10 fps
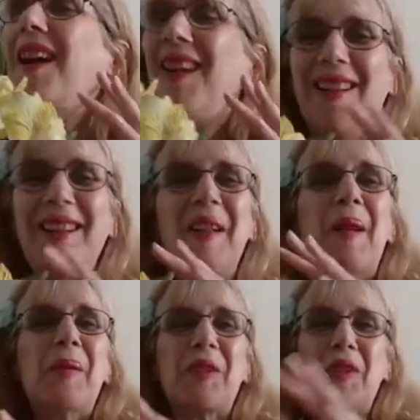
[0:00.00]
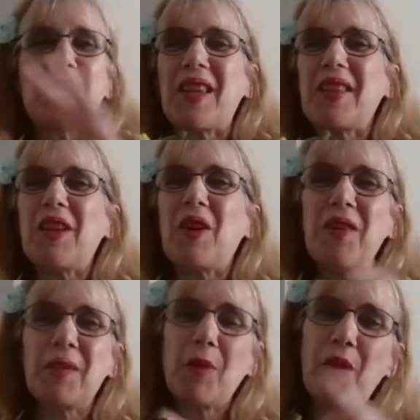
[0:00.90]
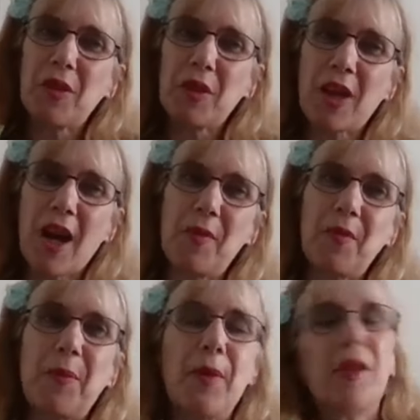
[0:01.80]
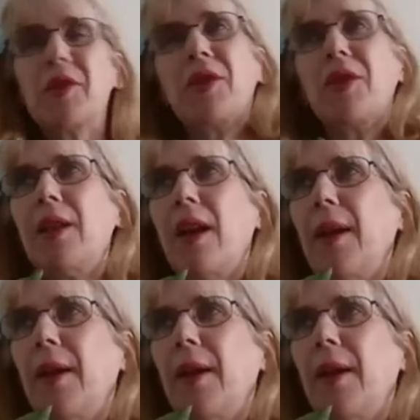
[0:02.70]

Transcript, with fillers: but she's saying the other other type of person,